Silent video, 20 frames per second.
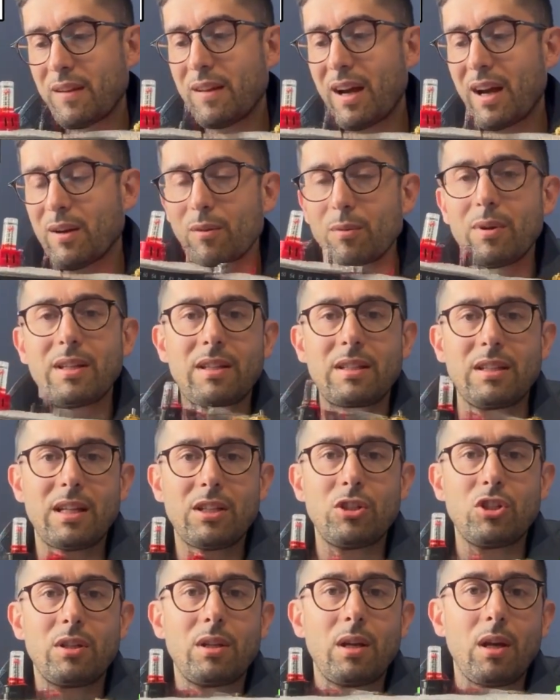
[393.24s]
our
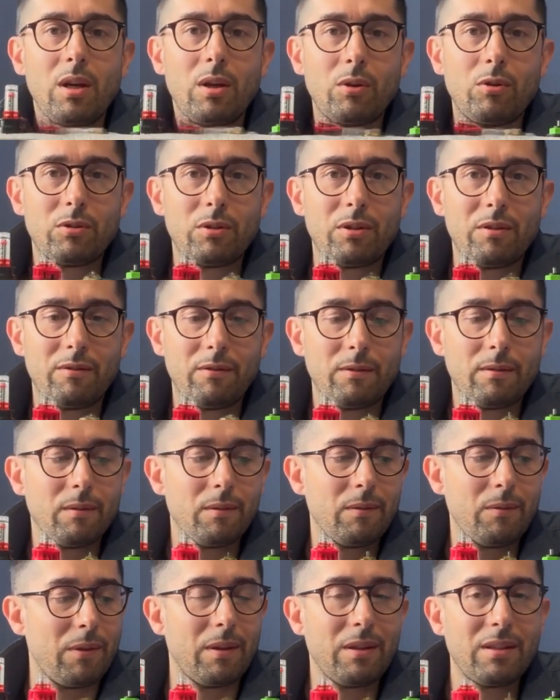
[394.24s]
presentation of
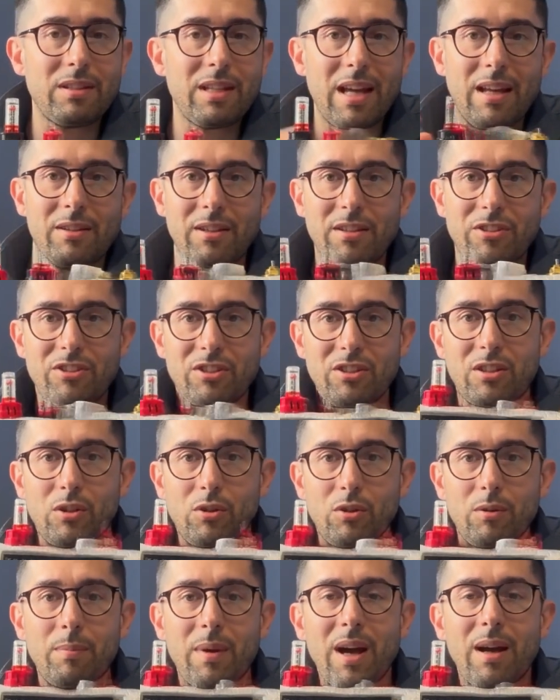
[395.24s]
stainless
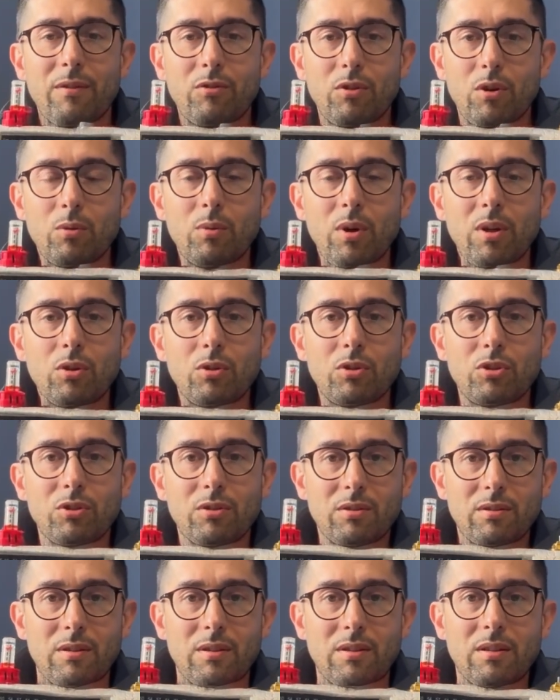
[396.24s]
steel manifold models.